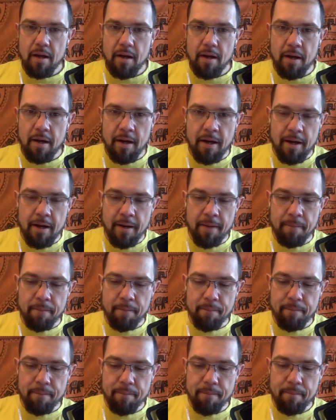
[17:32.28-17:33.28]

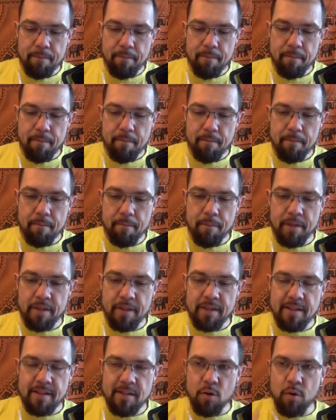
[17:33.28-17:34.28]
Um,
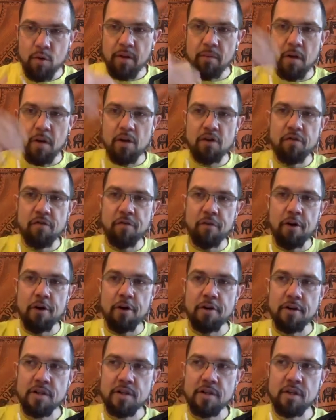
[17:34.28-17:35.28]
but it's going much
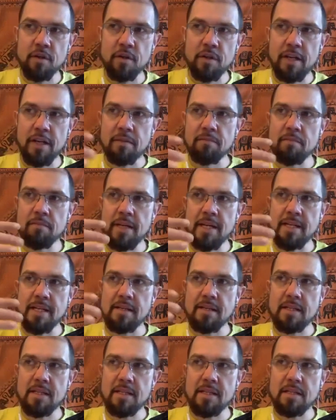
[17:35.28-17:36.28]
further. So that
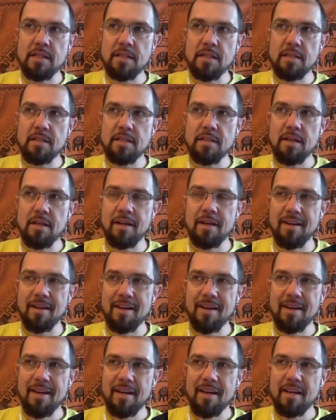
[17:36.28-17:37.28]
means
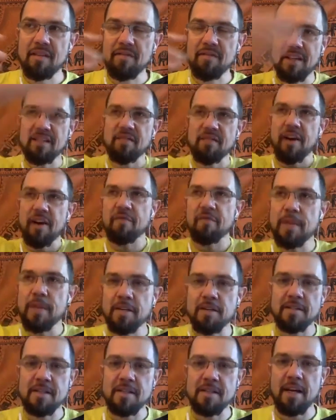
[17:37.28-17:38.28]
if that's five
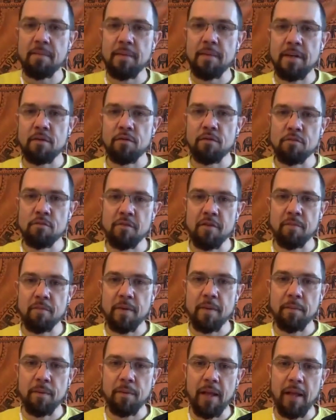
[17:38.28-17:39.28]
meters and I'm in a room with
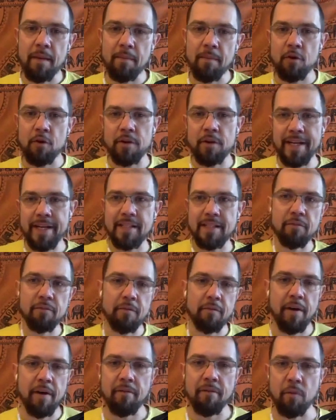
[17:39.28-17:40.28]
people, I'm connected
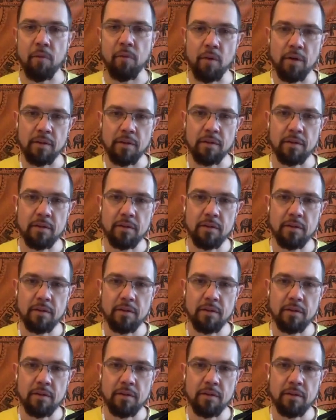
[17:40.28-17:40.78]
with everyone.